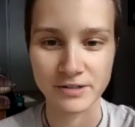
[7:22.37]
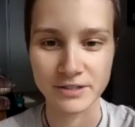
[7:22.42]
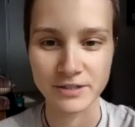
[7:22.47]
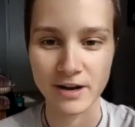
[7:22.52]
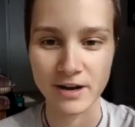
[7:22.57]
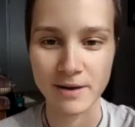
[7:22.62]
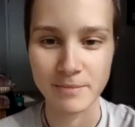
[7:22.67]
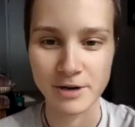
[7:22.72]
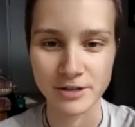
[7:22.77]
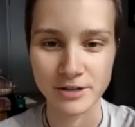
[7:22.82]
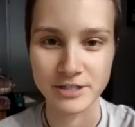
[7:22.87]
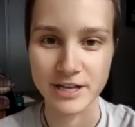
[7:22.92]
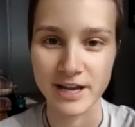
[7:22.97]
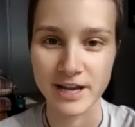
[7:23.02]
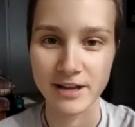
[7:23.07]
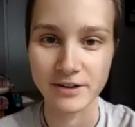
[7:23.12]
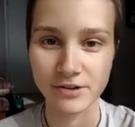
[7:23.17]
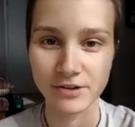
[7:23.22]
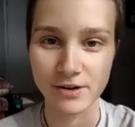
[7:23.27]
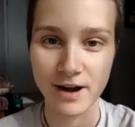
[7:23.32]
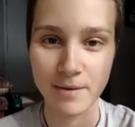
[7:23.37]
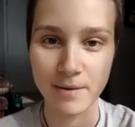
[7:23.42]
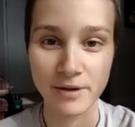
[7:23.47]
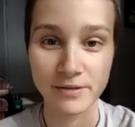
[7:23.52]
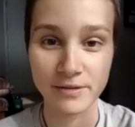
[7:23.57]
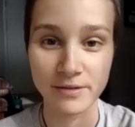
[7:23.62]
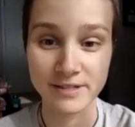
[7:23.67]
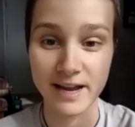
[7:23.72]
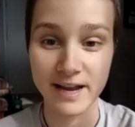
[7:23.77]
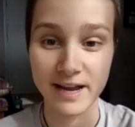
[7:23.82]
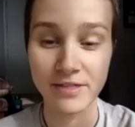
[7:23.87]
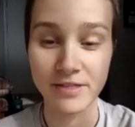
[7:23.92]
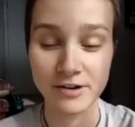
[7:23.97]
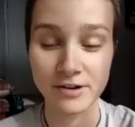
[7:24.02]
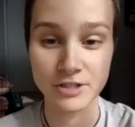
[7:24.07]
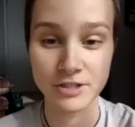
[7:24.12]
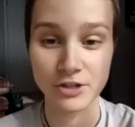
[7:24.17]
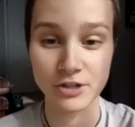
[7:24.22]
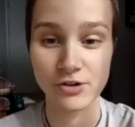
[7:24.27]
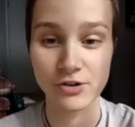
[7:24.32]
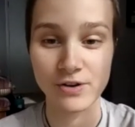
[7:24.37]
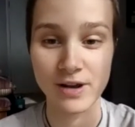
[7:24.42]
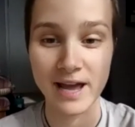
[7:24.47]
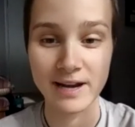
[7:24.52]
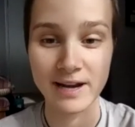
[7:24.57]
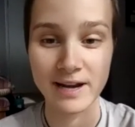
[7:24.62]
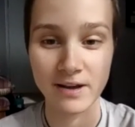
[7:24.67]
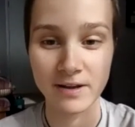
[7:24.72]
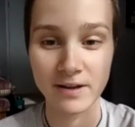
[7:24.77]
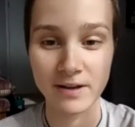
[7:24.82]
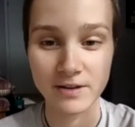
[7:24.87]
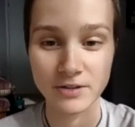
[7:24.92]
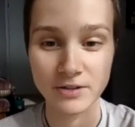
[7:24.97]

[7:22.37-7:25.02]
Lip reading: So I'm here to integrate both together to create a